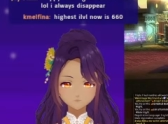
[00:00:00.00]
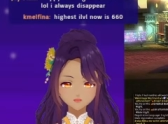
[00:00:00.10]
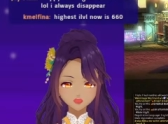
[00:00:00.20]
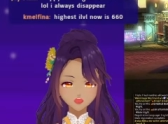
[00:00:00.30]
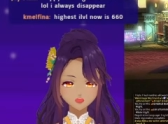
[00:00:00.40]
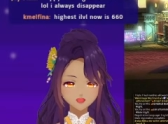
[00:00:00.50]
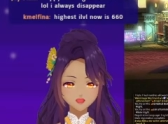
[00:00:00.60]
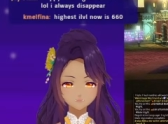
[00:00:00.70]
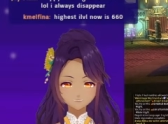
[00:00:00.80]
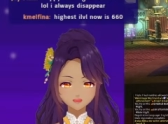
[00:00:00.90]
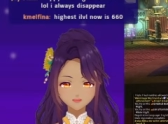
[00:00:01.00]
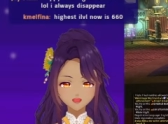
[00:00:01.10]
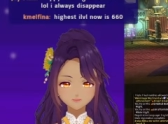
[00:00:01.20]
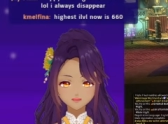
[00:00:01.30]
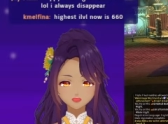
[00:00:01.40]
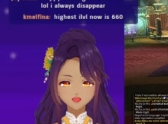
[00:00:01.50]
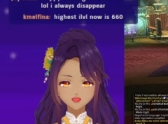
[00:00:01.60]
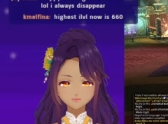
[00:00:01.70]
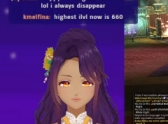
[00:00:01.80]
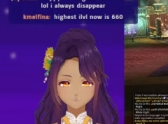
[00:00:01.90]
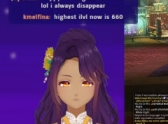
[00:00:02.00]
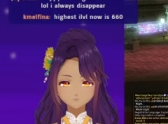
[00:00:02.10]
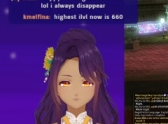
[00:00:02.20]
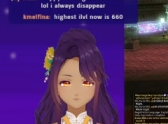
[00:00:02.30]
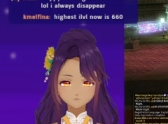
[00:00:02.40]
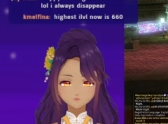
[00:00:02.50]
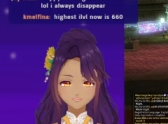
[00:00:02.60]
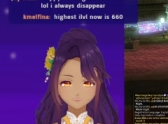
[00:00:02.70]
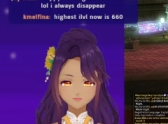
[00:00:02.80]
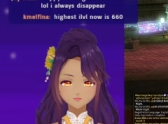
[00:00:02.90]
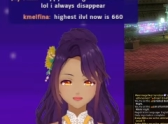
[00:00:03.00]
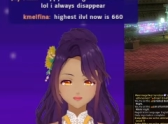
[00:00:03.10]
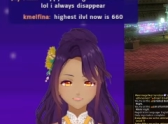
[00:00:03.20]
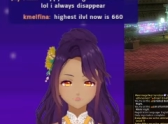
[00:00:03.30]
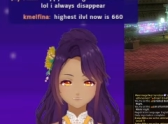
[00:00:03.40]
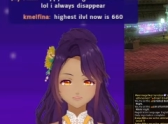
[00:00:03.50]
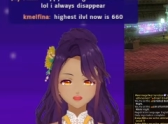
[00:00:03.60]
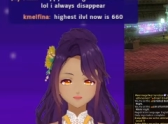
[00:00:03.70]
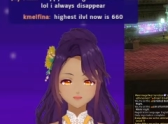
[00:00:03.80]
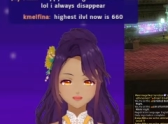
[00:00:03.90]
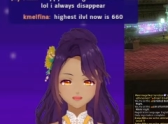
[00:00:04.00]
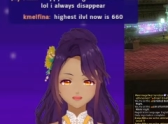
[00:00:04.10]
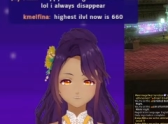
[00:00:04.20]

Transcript: Almost, but not quite. We at least gained something.